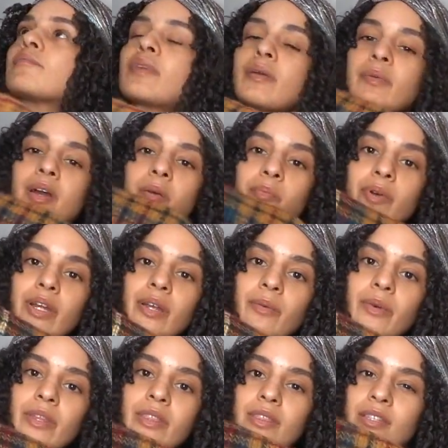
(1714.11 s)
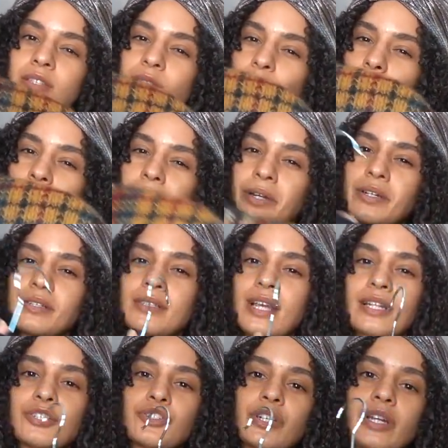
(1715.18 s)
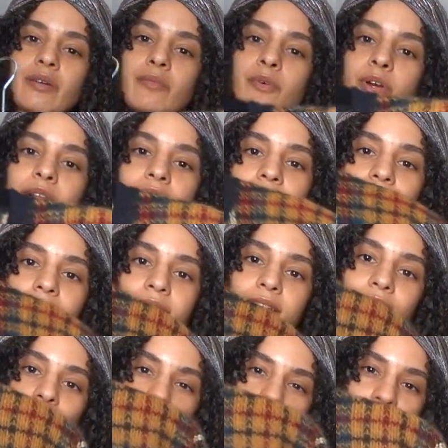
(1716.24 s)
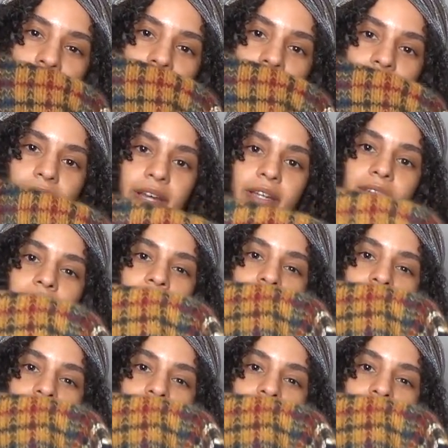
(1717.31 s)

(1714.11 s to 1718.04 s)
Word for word: Maybe I'll put it with the sweaters and treat it more like a sweater than